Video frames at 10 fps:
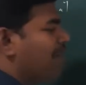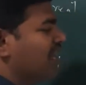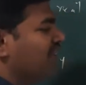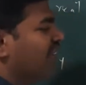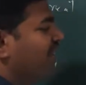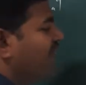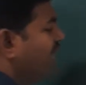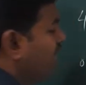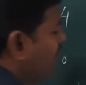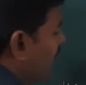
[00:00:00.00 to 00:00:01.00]
equivalent
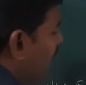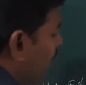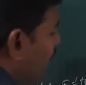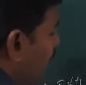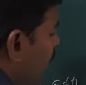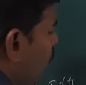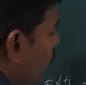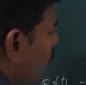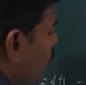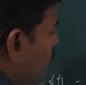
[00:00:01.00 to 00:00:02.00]
weight
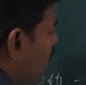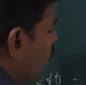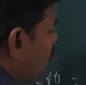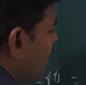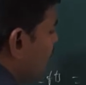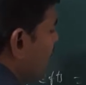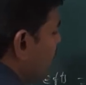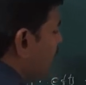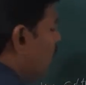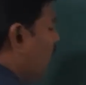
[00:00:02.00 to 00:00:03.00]
into 1000.
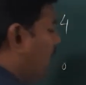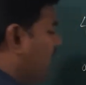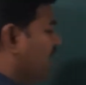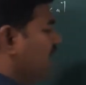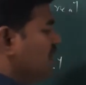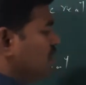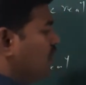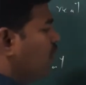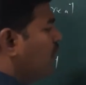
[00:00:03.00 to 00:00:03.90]
Okay. So,